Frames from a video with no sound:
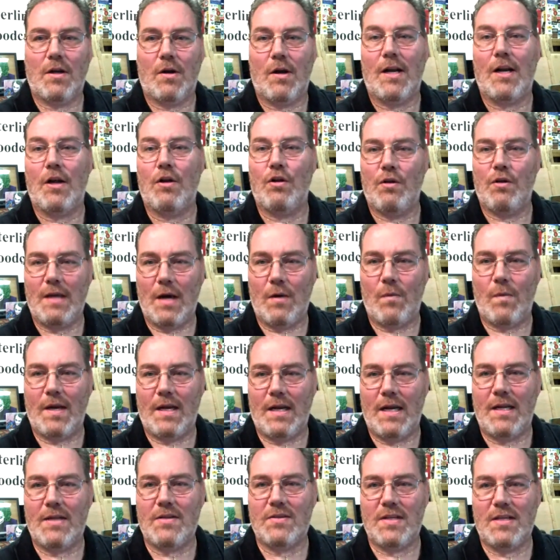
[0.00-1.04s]
I know you got
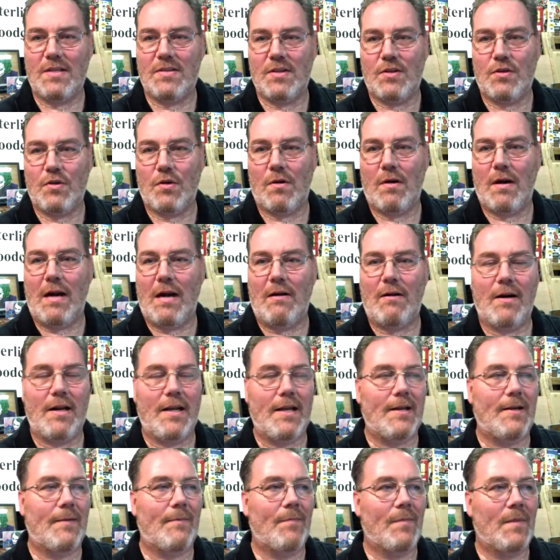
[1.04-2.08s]
Winn-Dixie's in your
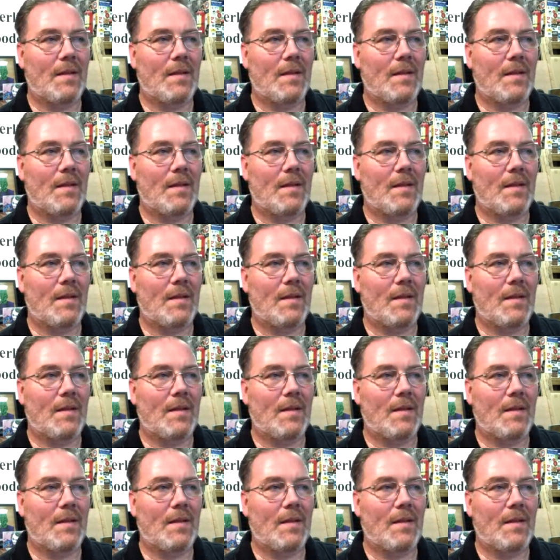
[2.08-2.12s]
area.